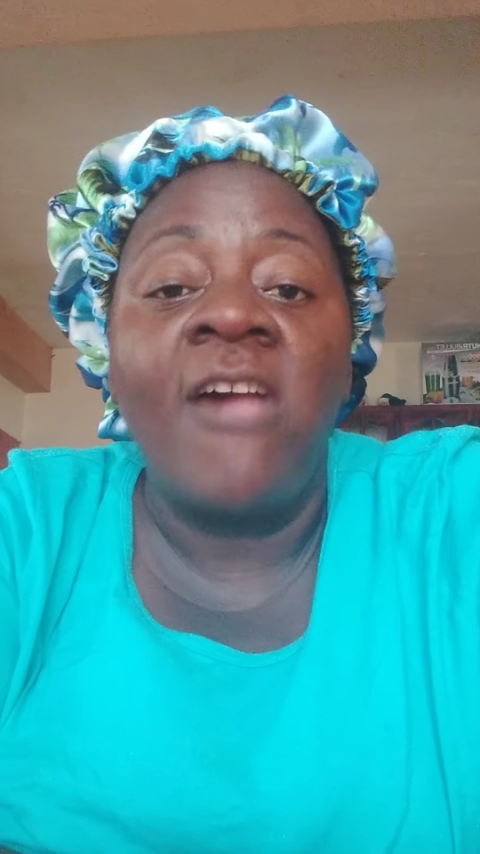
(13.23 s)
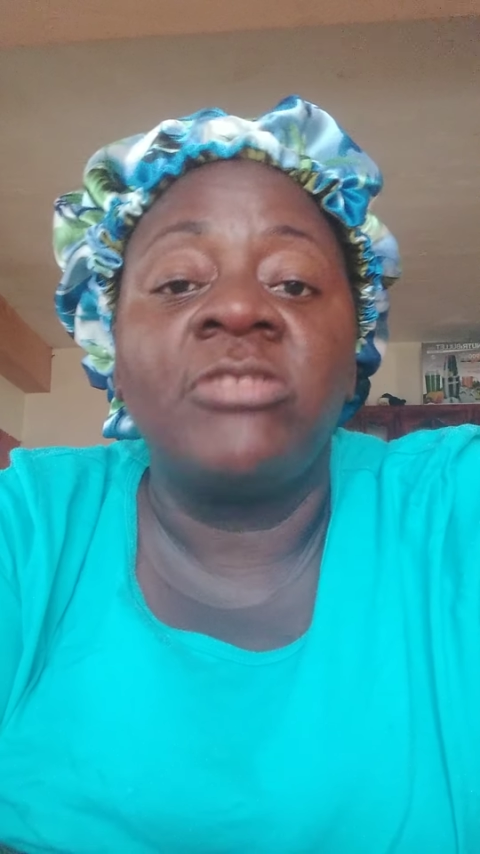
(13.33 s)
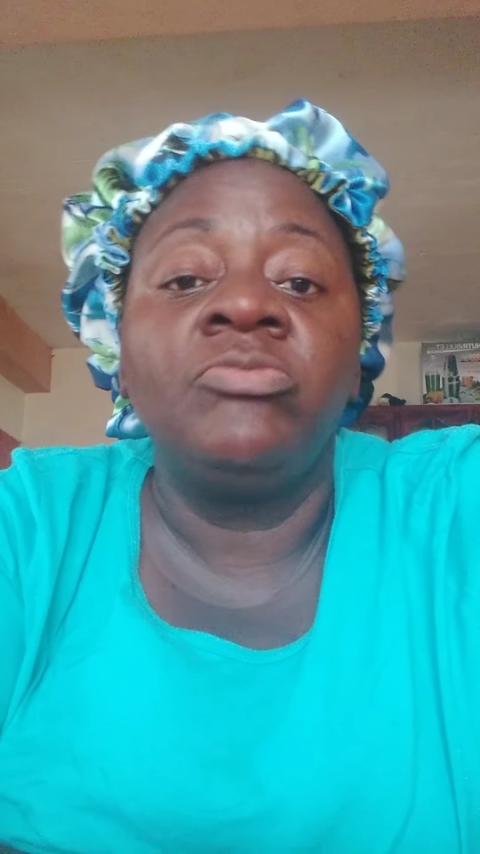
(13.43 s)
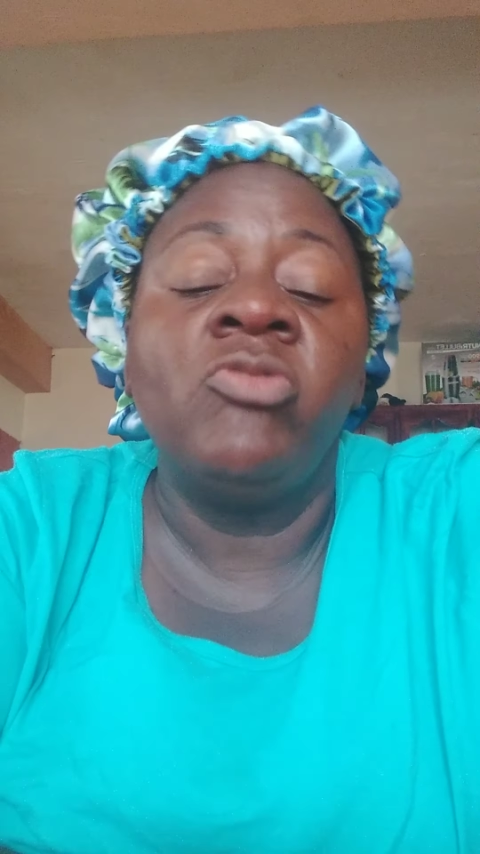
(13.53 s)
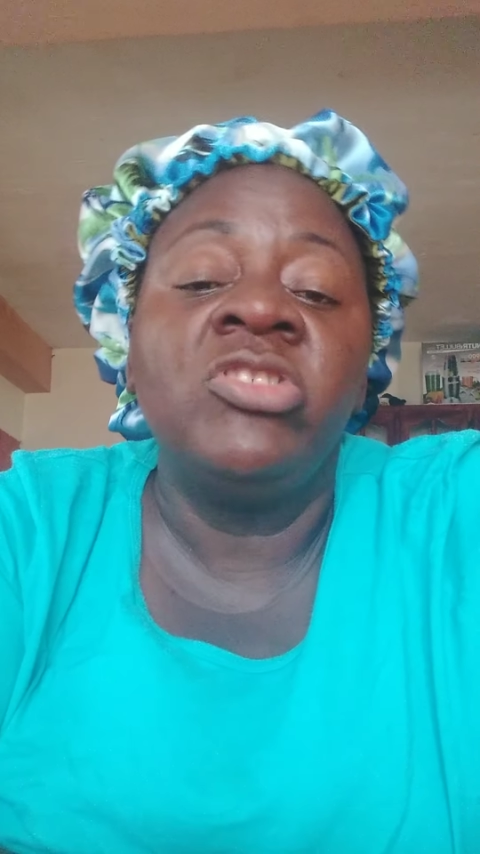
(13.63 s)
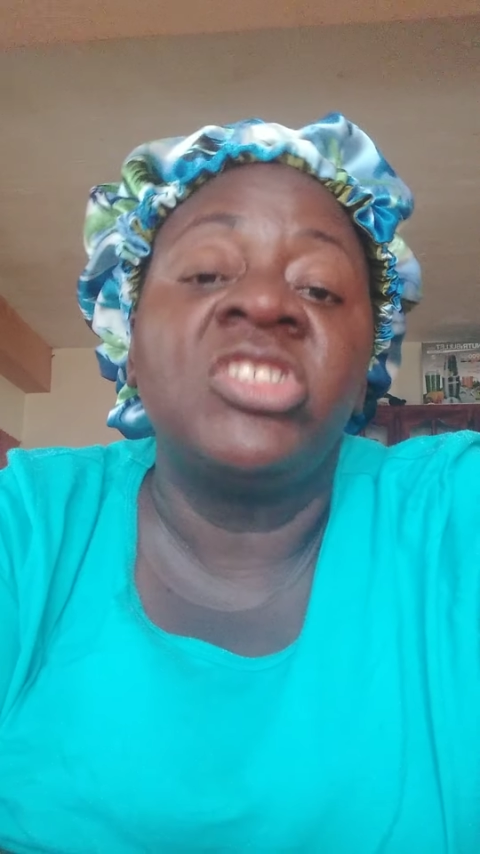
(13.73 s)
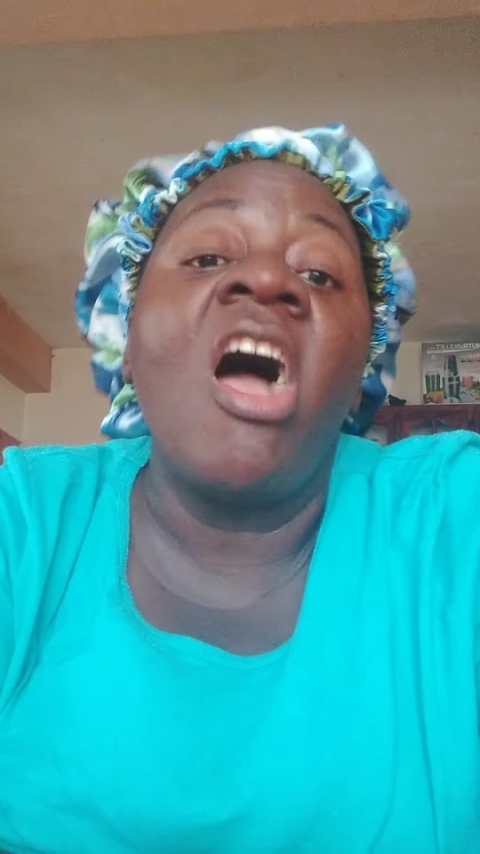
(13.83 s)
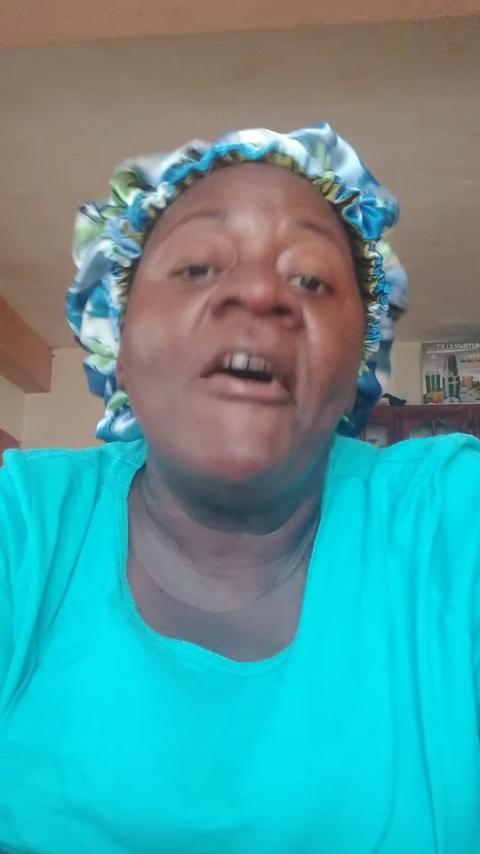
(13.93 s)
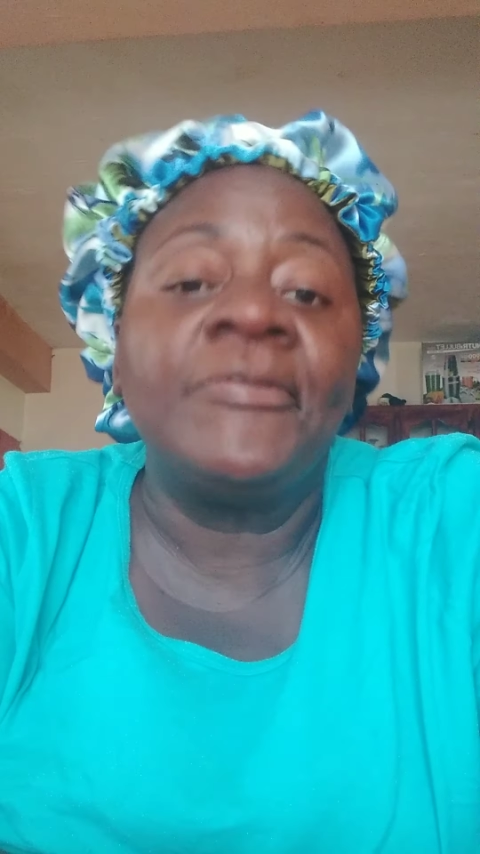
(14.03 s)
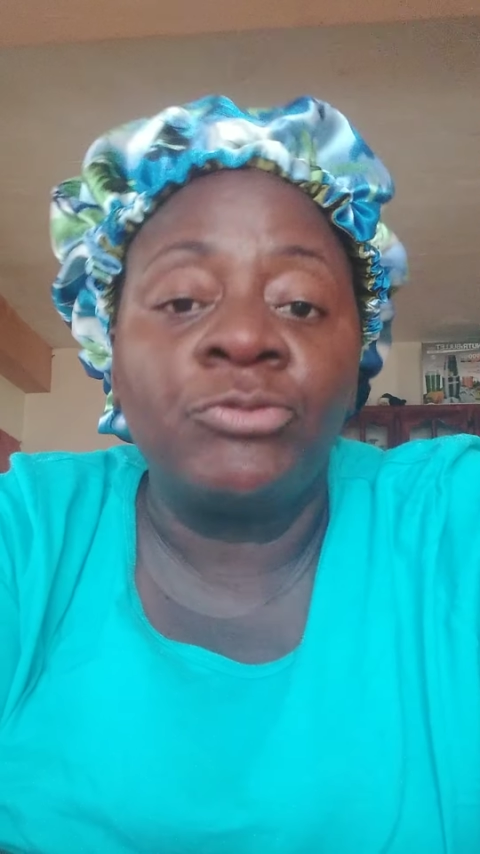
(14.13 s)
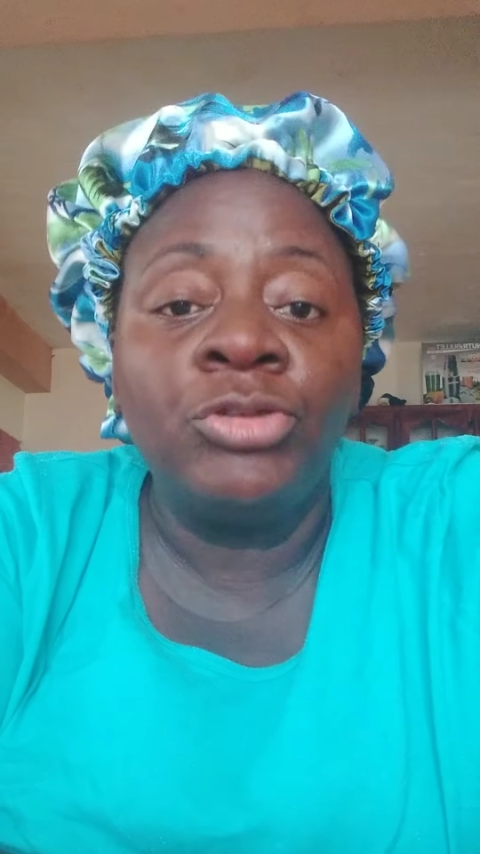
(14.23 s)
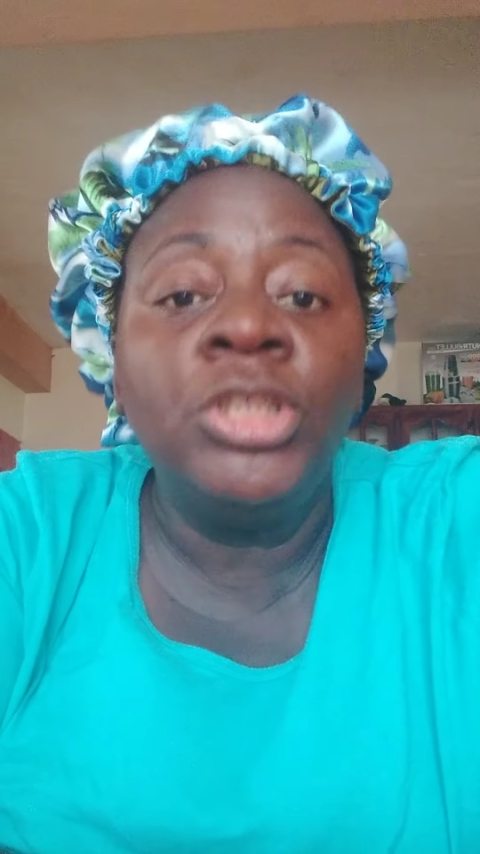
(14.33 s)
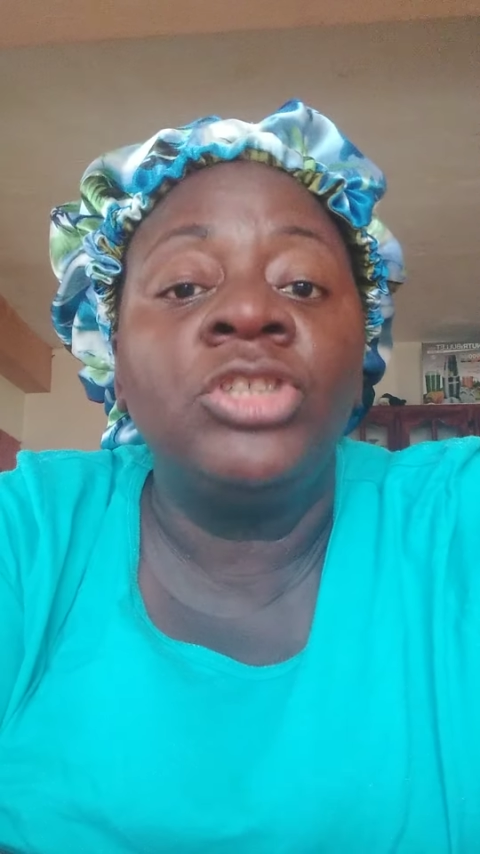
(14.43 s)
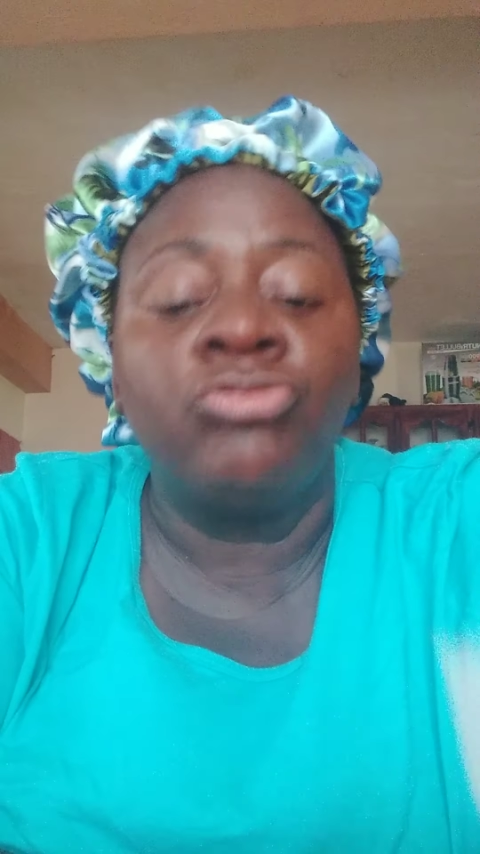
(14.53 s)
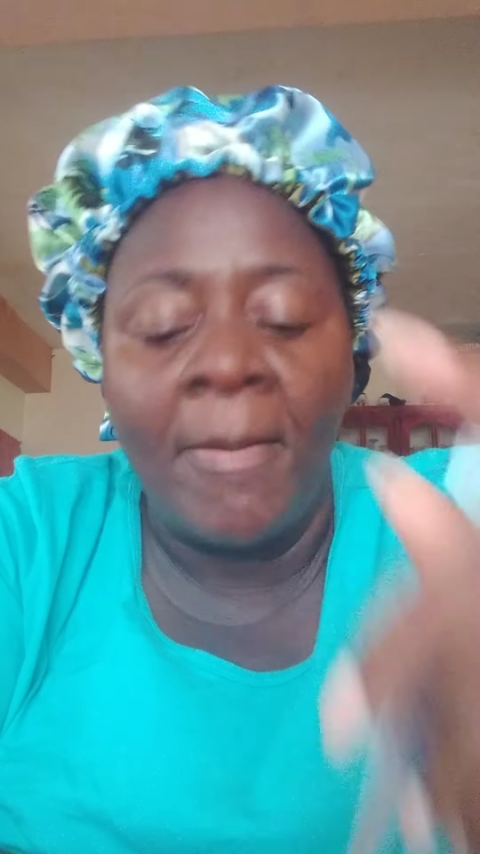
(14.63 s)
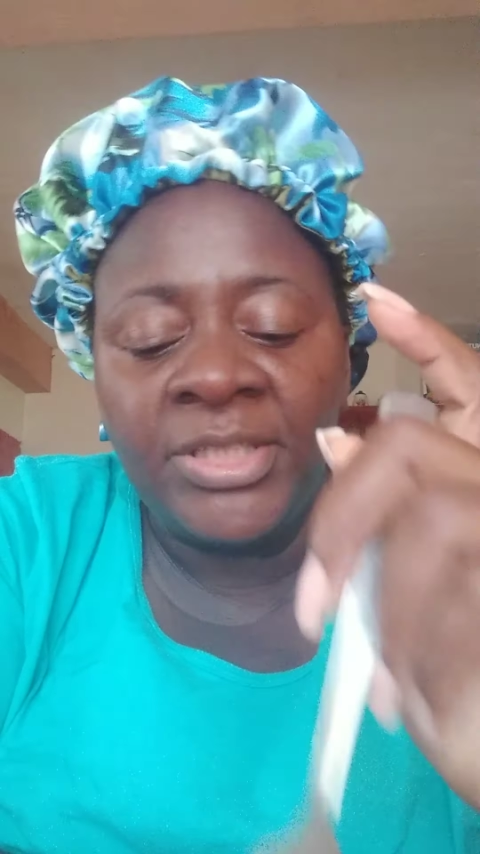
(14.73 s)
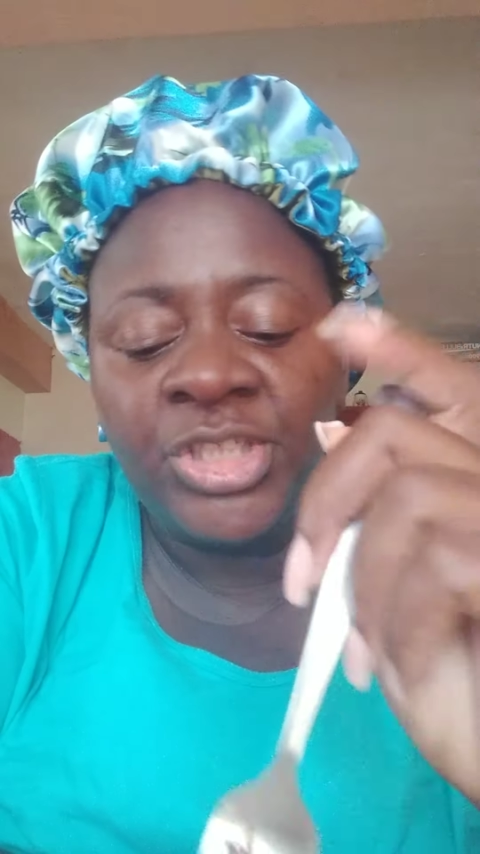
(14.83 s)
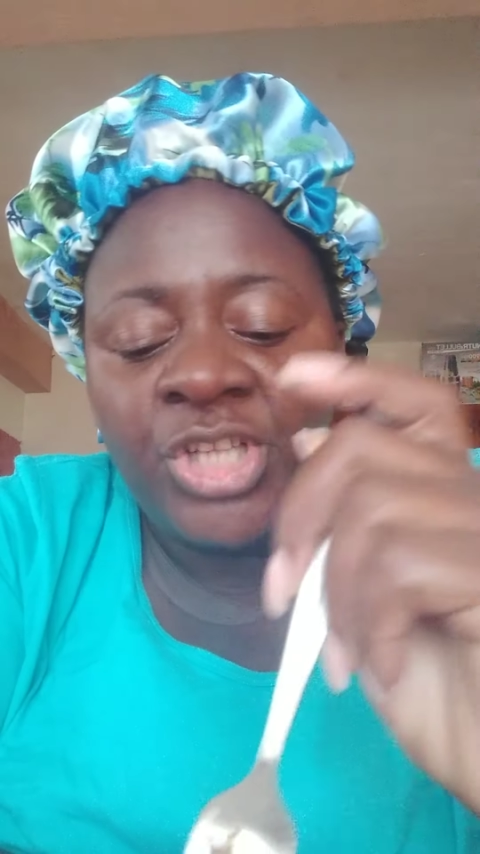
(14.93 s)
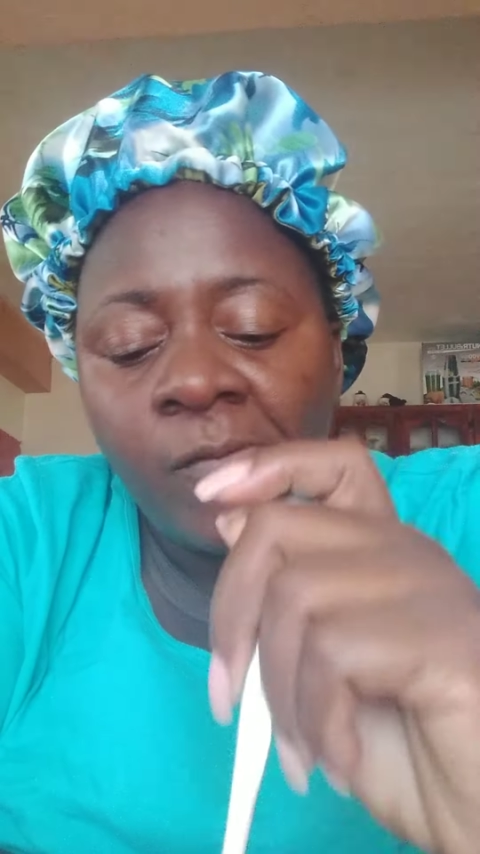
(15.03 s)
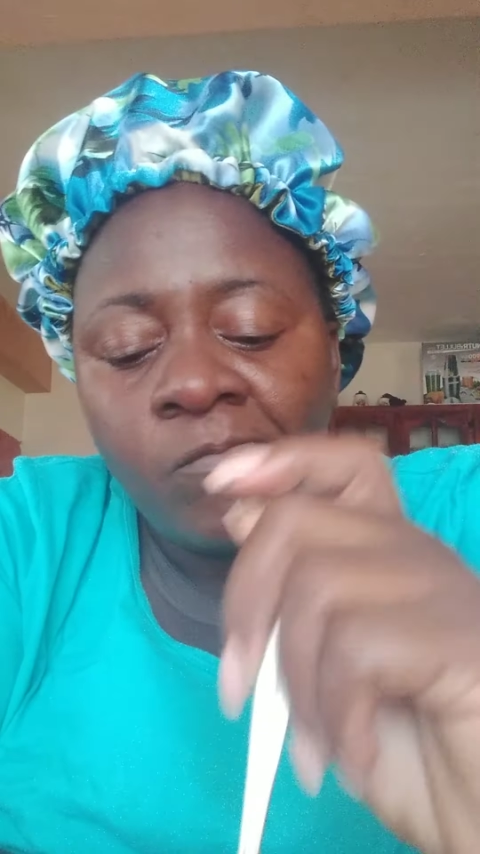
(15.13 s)
and shaft grease where I
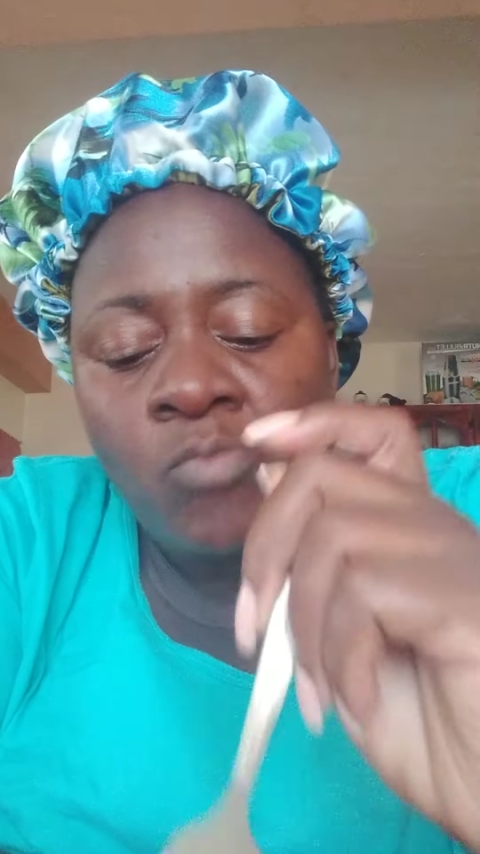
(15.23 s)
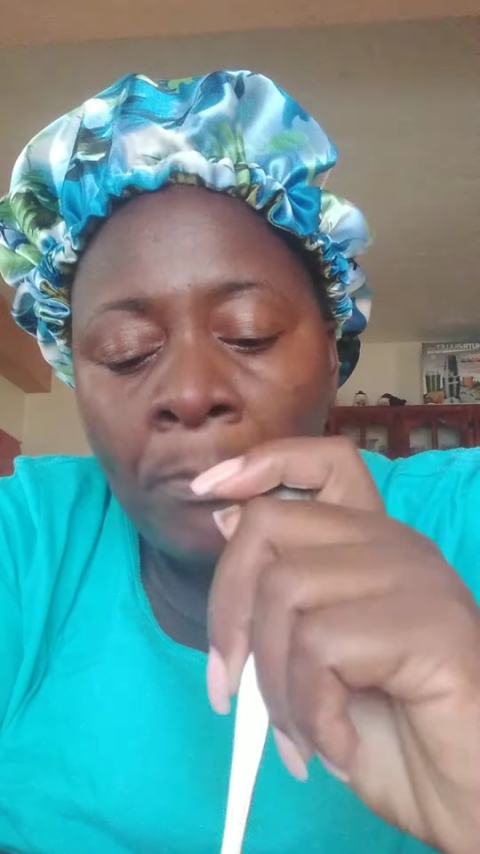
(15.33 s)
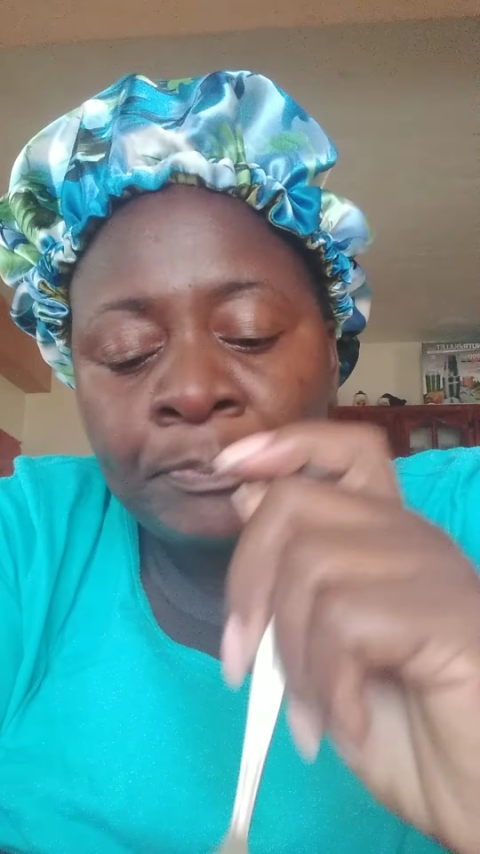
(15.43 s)
do.